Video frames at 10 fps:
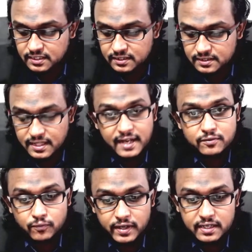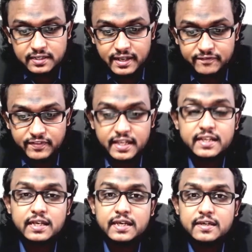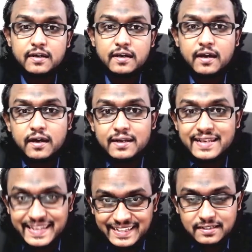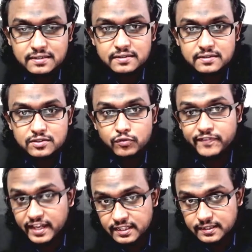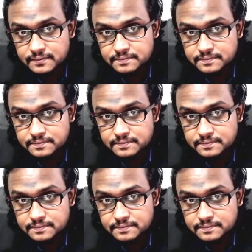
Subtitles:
That will definitely lead to failure.